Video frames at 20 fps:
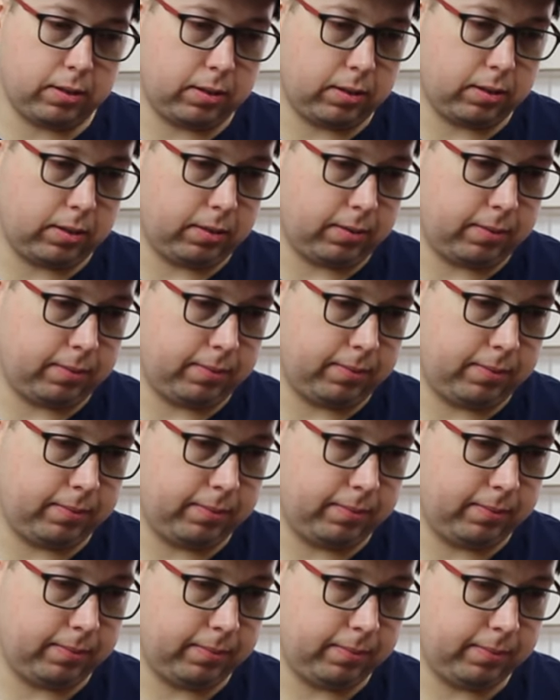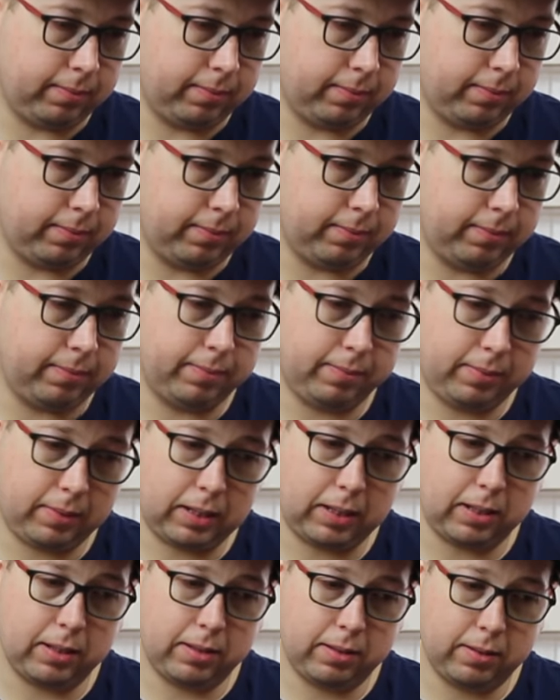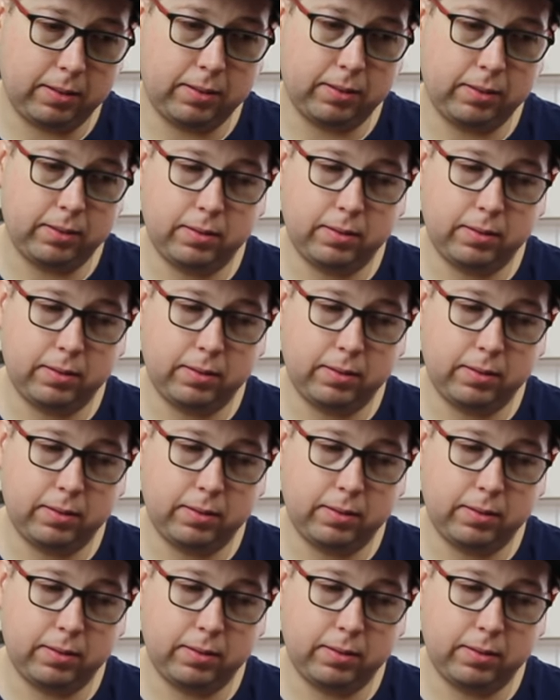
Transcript: Really? Hey,